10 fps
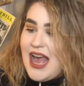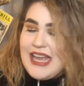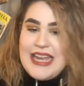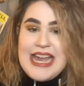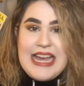
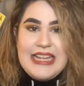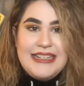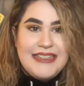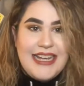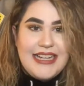I
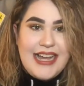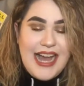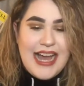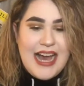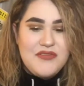can't. Like,
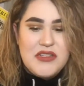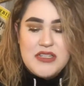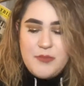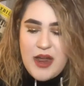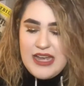I have to
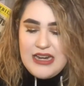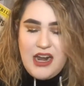spray it